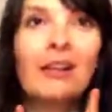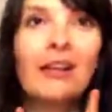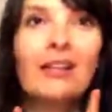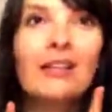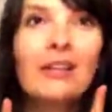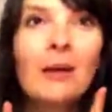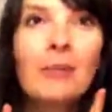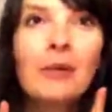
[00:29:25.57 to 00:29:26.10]
I
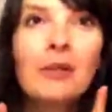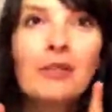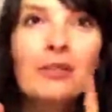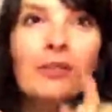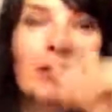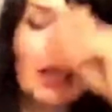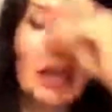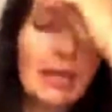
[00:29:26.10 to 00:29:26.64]
think I'm going to
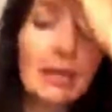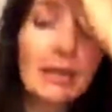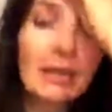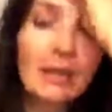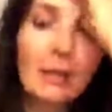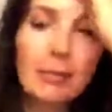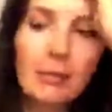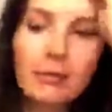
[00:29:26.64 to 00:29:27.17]
do it again in
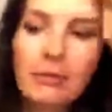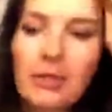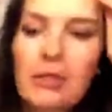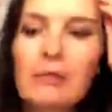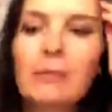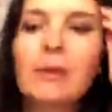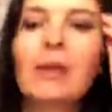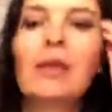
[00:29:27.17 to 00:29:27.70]
a couple of
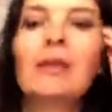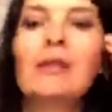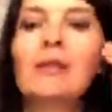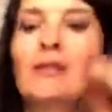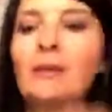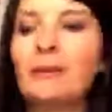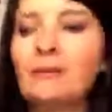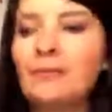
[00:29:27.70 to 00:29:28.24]
weeks
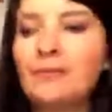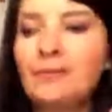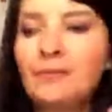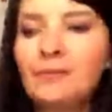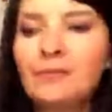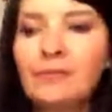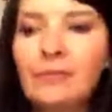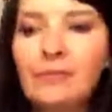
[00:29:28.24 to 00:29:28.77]
because
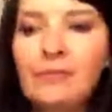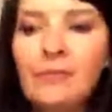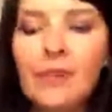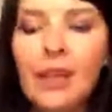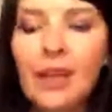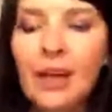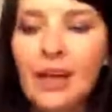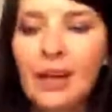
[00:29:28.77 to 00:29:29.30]

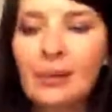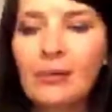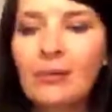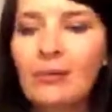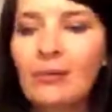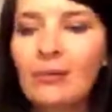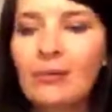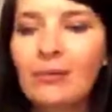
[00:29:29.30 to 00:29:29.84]

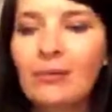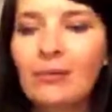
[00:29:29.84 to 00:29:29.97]
I'm